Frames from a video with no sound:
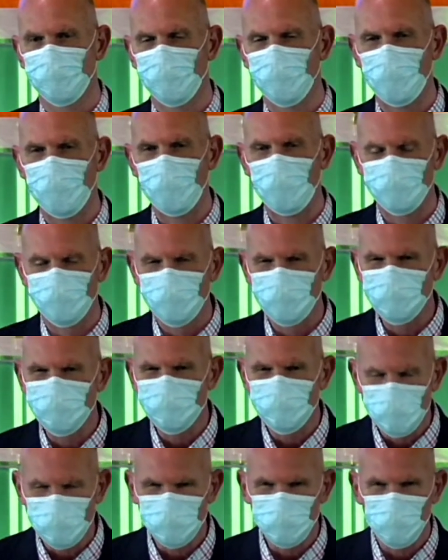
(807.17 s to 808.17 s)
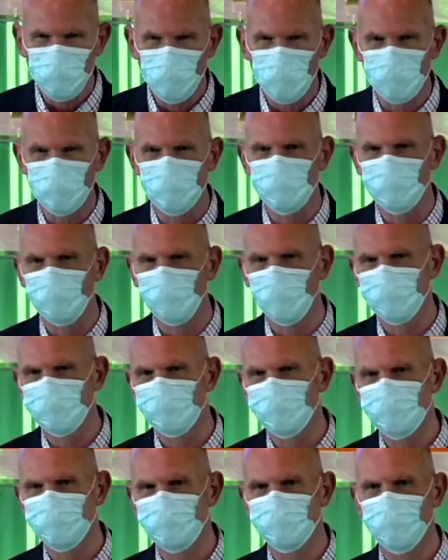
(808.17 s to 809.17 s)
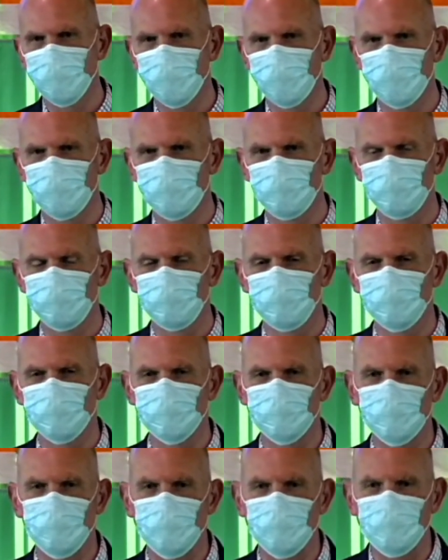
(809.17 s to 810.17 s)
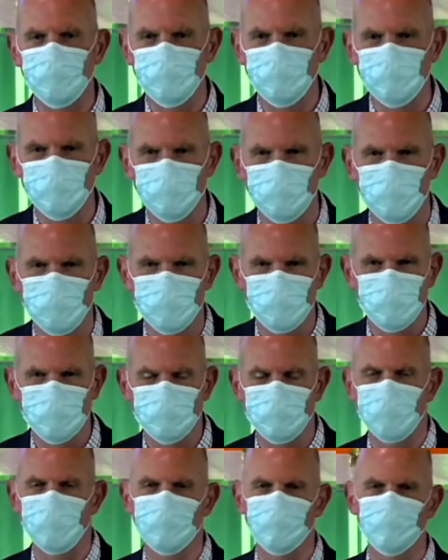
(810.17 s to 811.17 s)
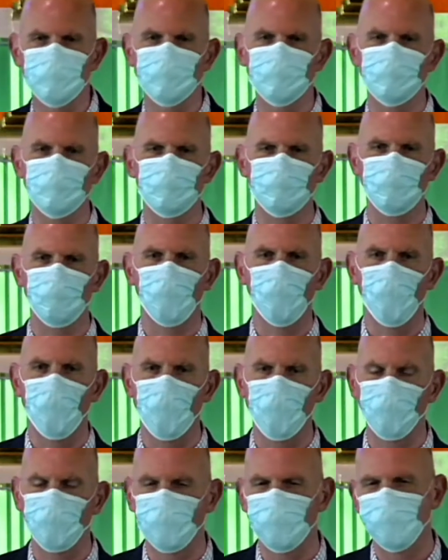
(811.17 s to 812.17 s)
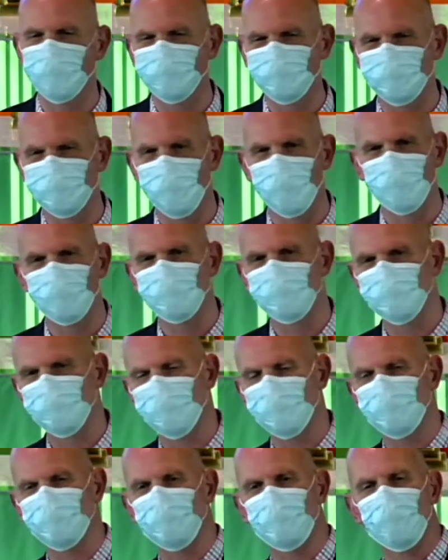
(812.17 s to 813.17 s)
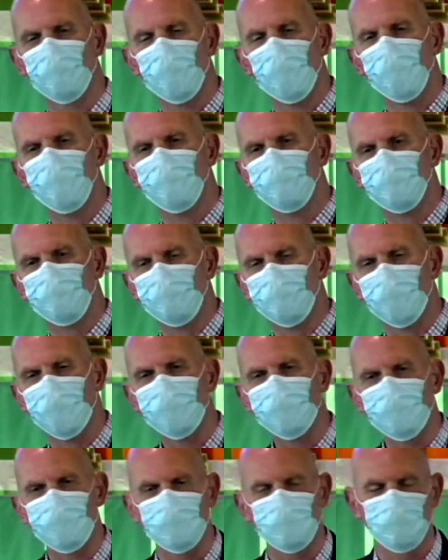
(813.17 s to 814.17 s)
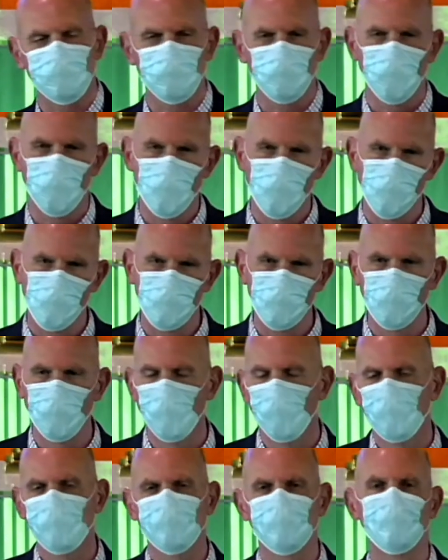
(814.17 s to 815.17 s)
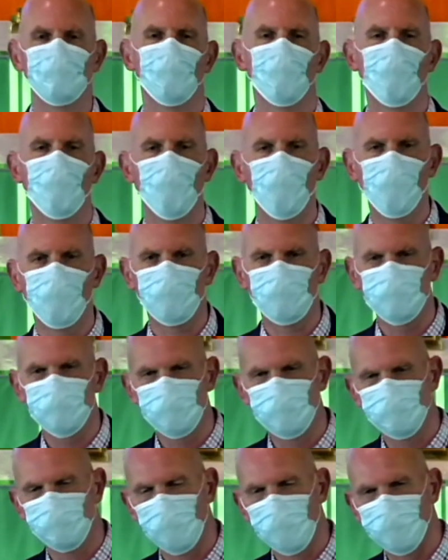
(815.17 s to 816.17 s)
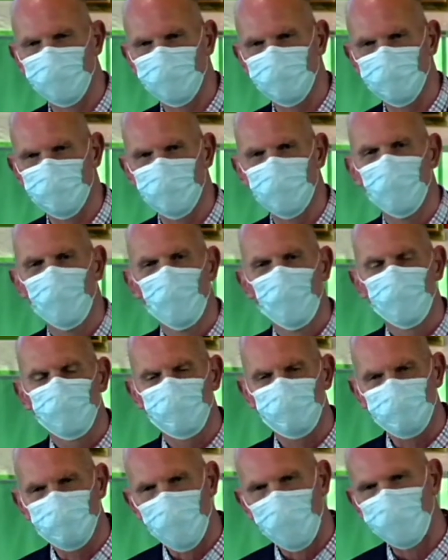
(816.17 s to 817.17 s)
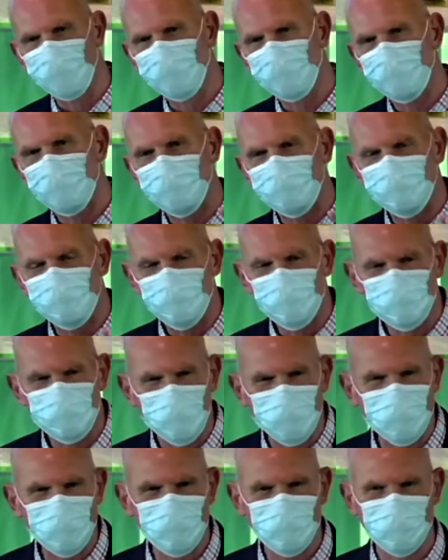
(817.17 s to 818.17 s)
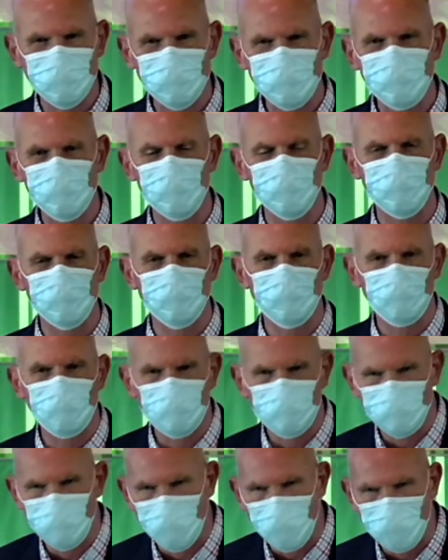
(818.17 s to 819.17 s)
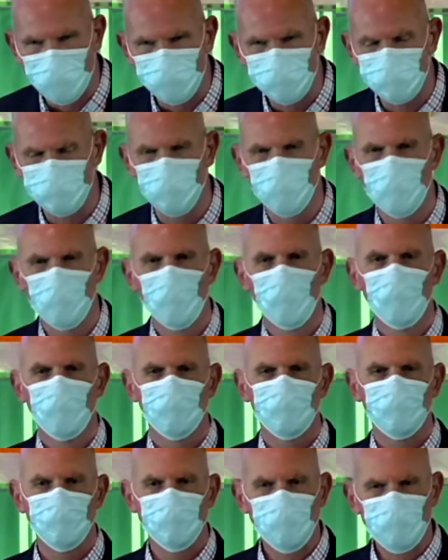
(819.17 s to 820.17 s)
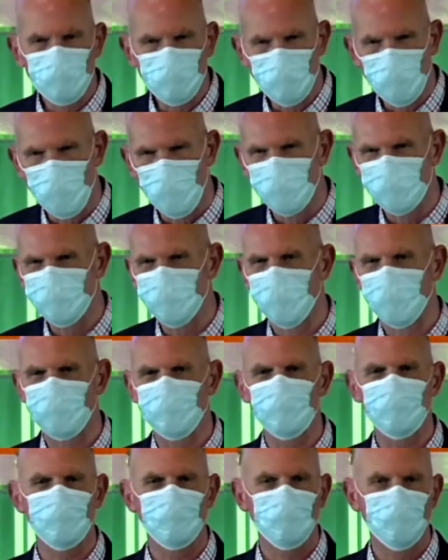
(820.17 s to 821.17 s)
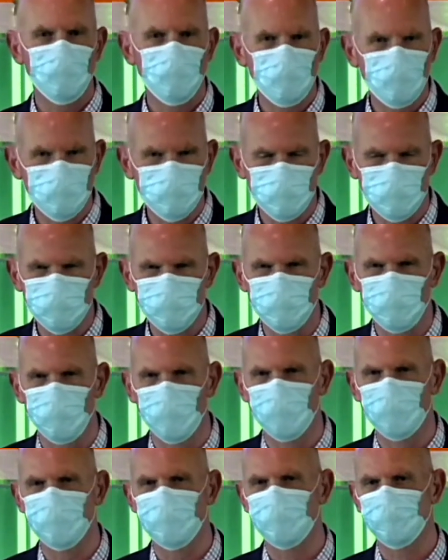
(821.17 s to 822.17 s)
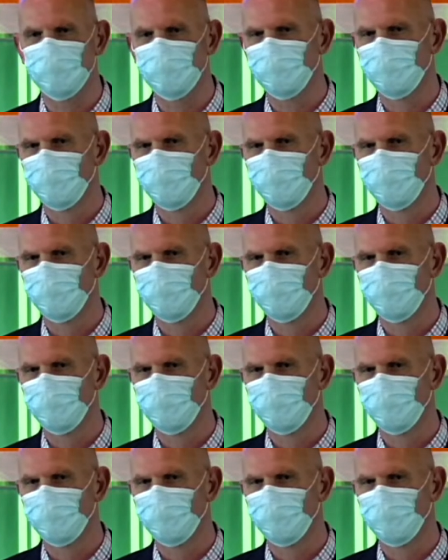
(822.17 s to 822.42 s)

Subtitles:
And this is important to understand. When Jesus extends the call, it's not just a blanket call to all humanity. Rather, he speaks into your life, your context, your situation,